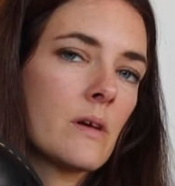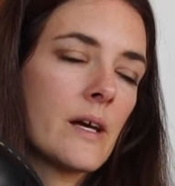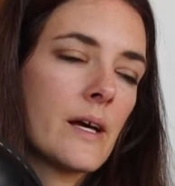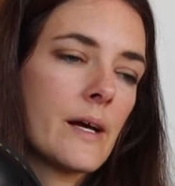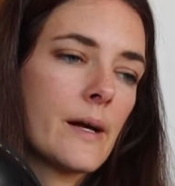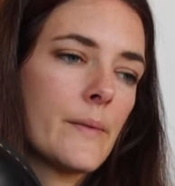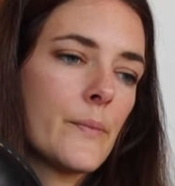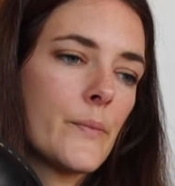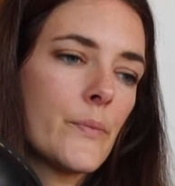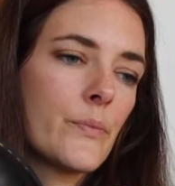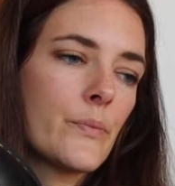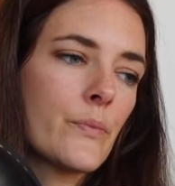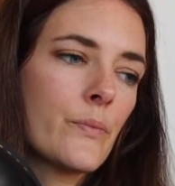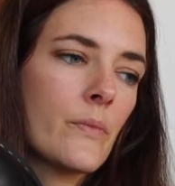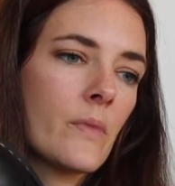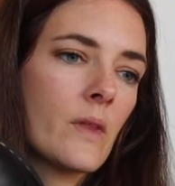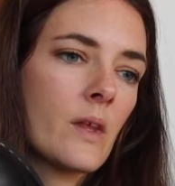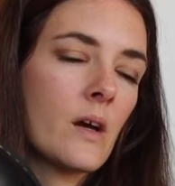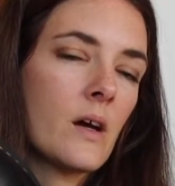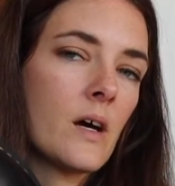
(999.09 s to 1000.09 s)
Um,
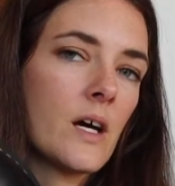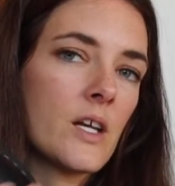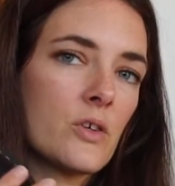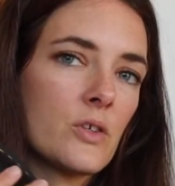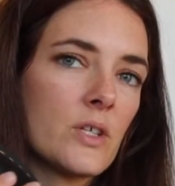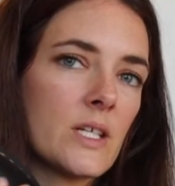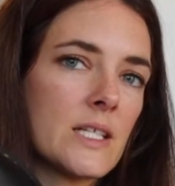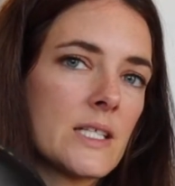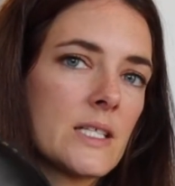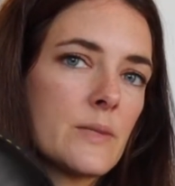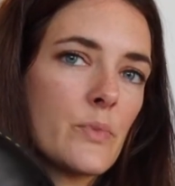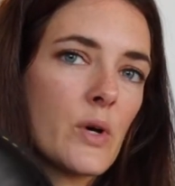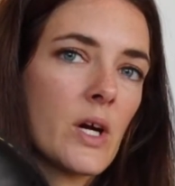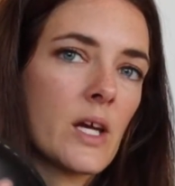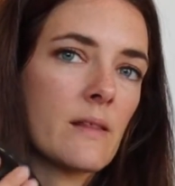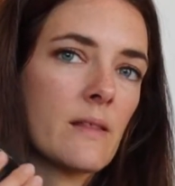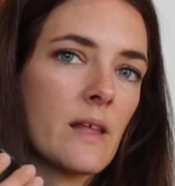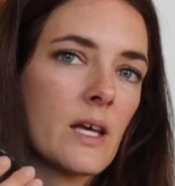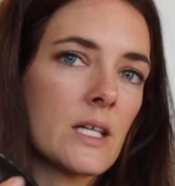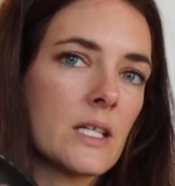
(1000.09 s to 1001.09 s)
I don't need to
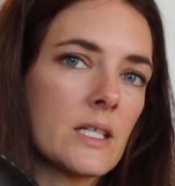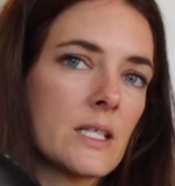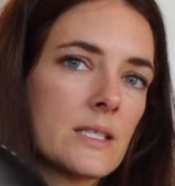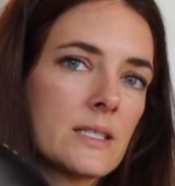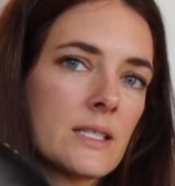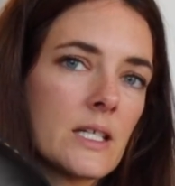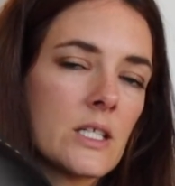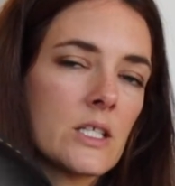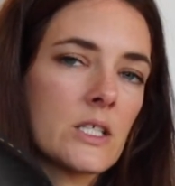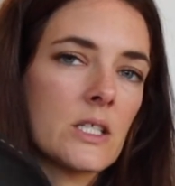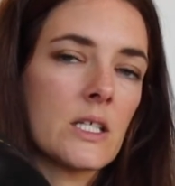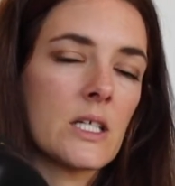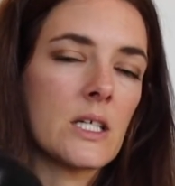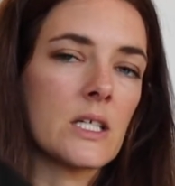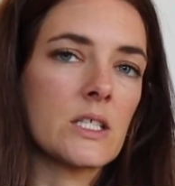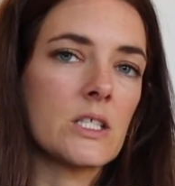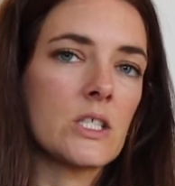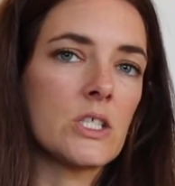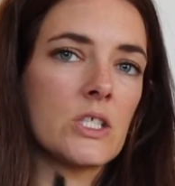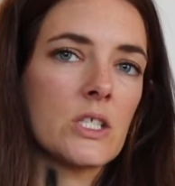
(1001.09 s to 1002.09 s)
break that in essentially,
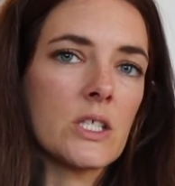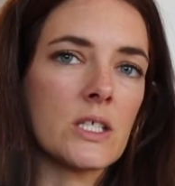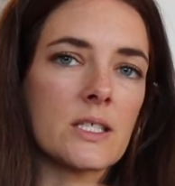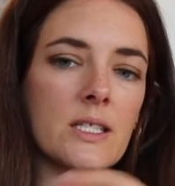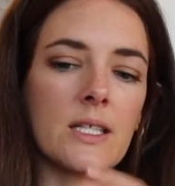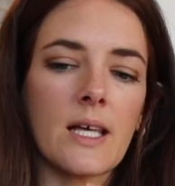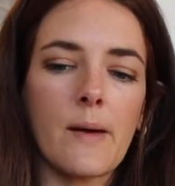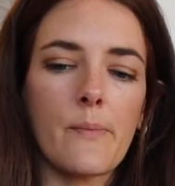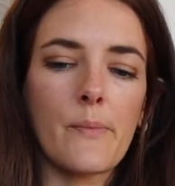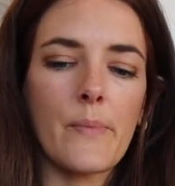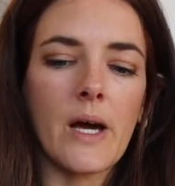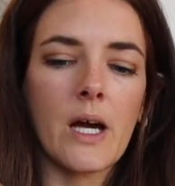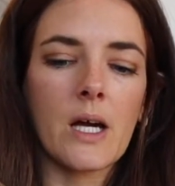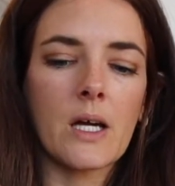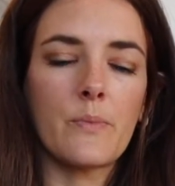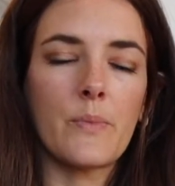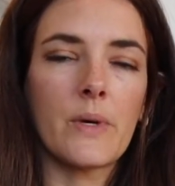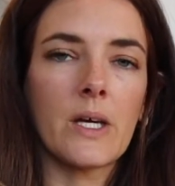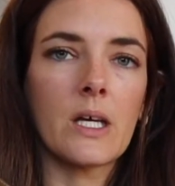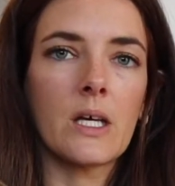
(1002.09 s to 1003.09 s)
it's just that
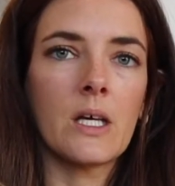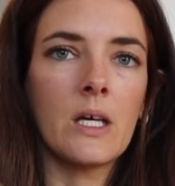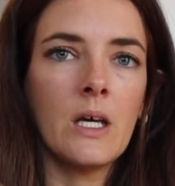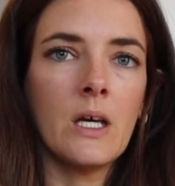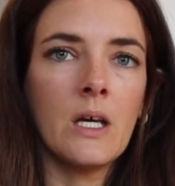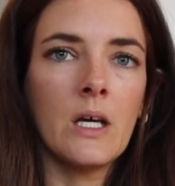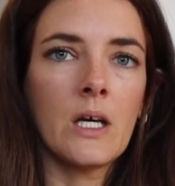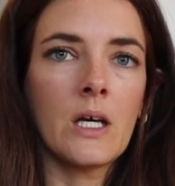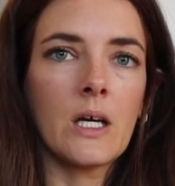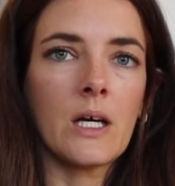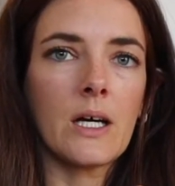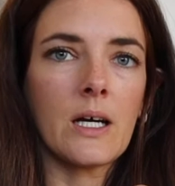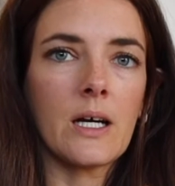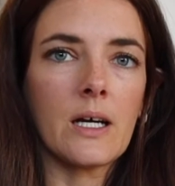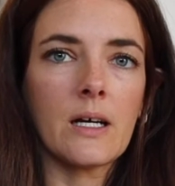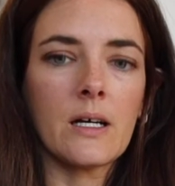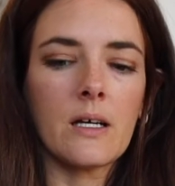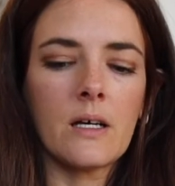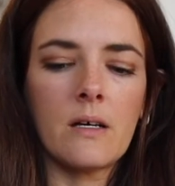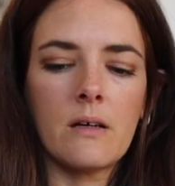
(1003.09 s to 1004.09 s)
back bit
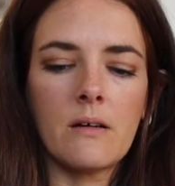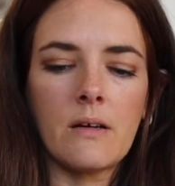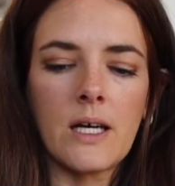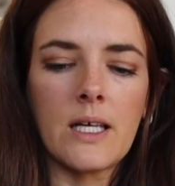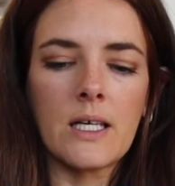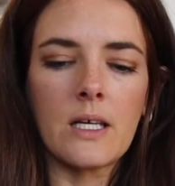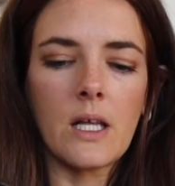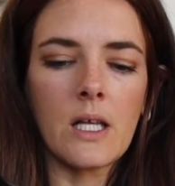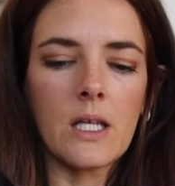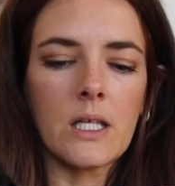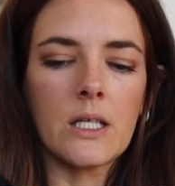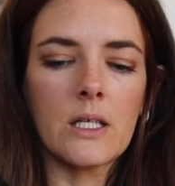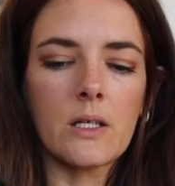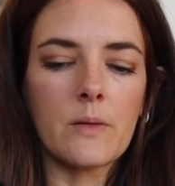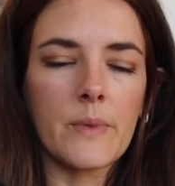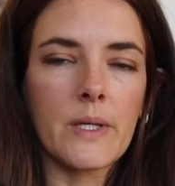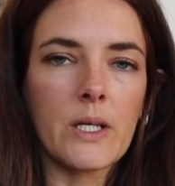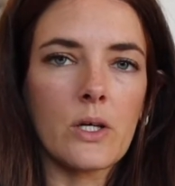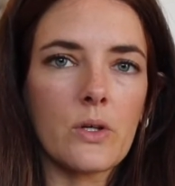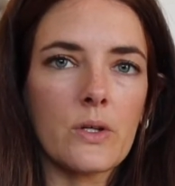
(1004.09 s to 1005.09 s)
uh, and a little
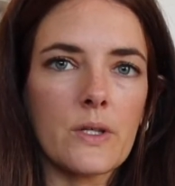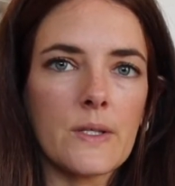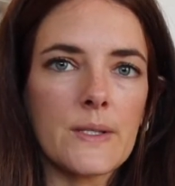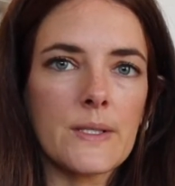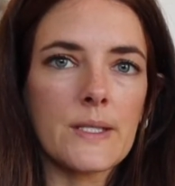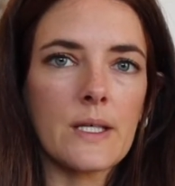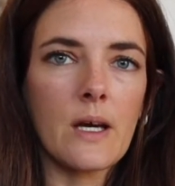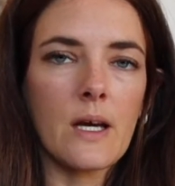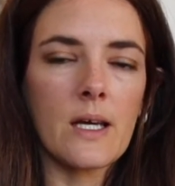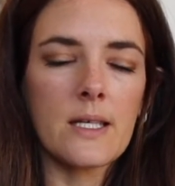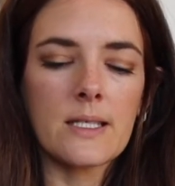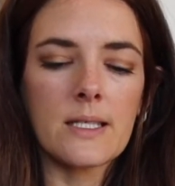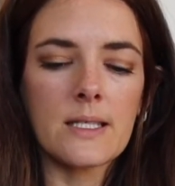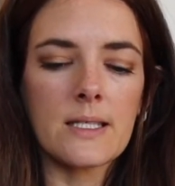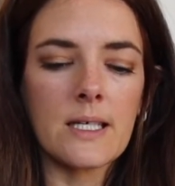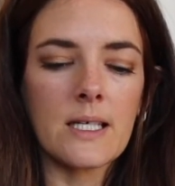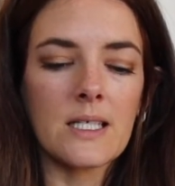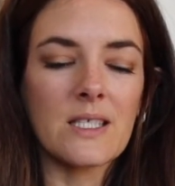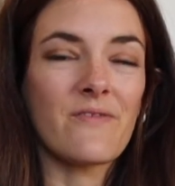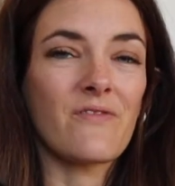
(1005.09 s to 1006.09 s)
bit on the sides
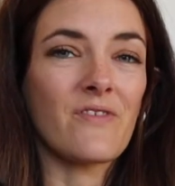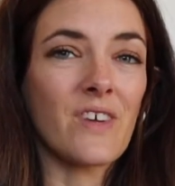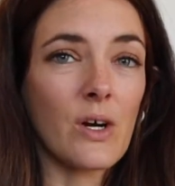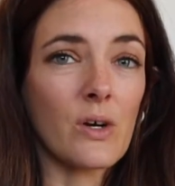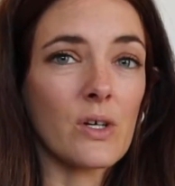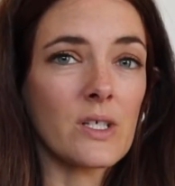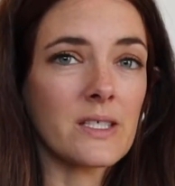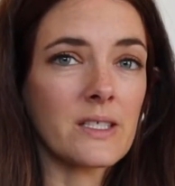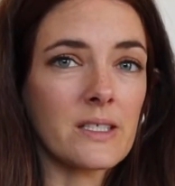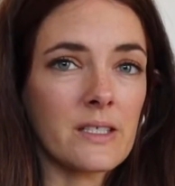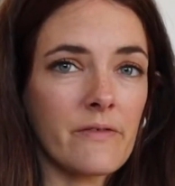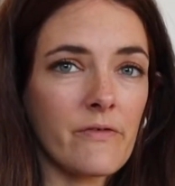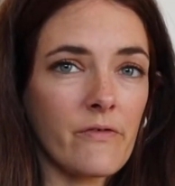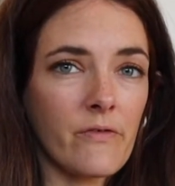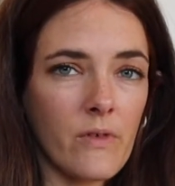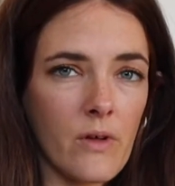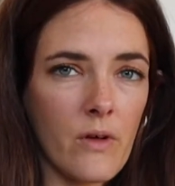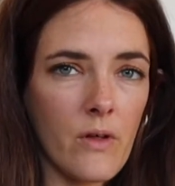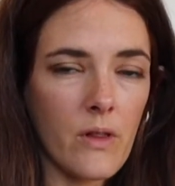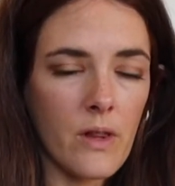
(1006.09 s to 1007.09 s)
because that's very stiff
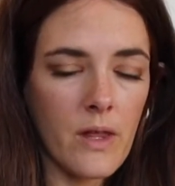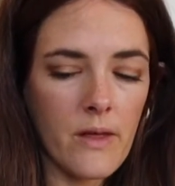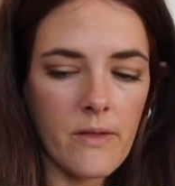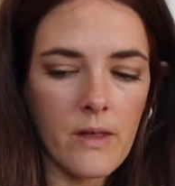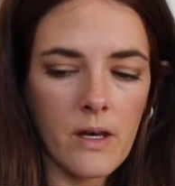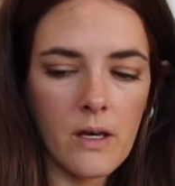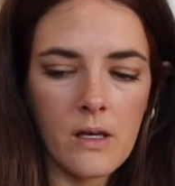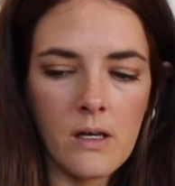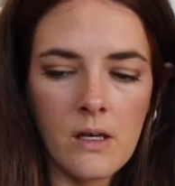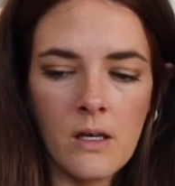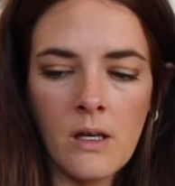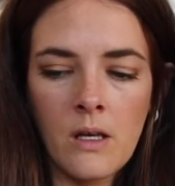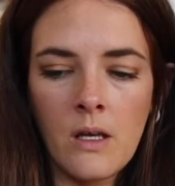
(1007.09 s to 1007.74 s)
leather.